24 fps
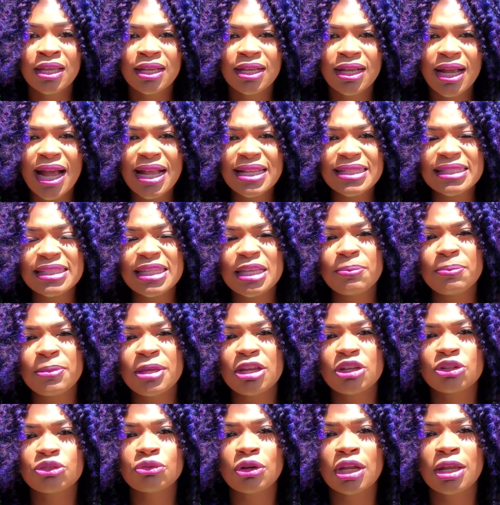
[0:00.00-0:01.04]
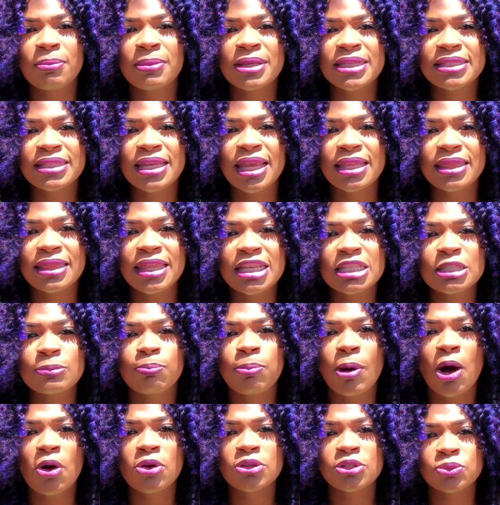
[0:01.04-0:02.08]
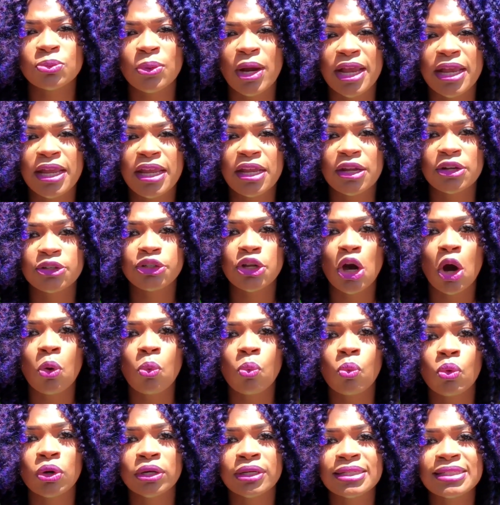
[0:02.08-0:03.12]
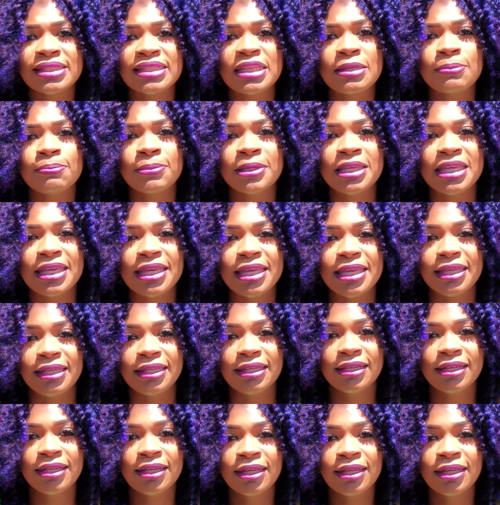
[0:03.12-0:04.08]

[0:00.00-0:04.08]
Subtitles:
God sent me a dream and said, this boss right here don't want to see me eat.